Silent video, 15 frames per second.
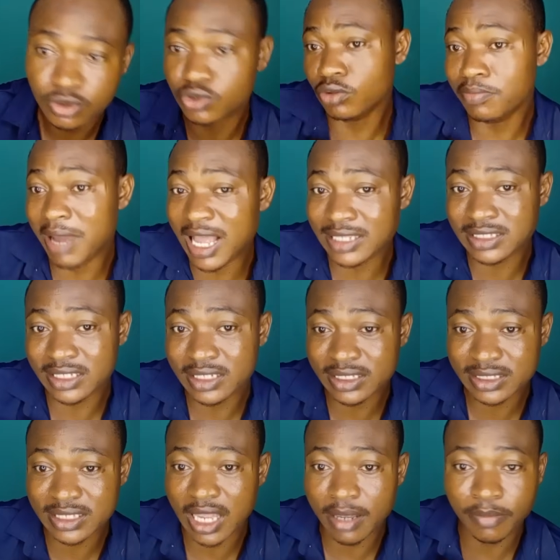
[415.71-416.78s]
to
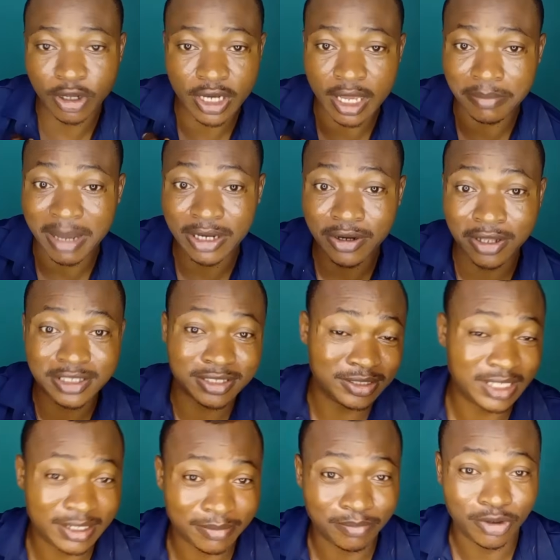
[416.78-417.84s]
Mazi Simon Ekpa, not
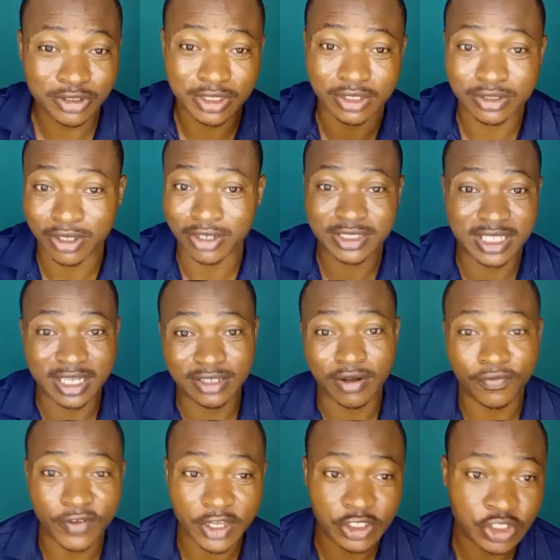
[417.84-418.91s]
the most trusted
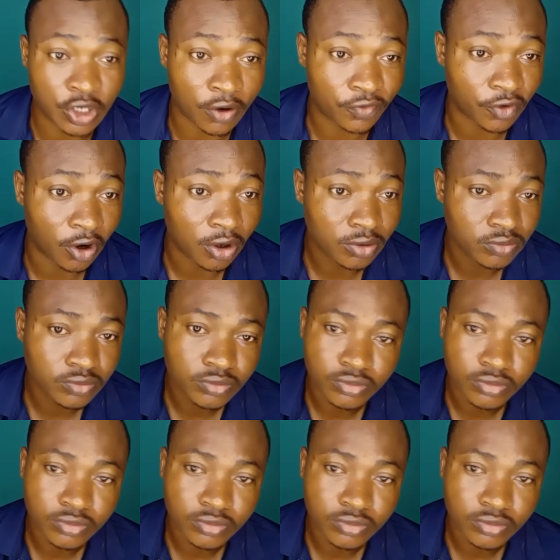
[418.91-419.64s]
of Ejiofor.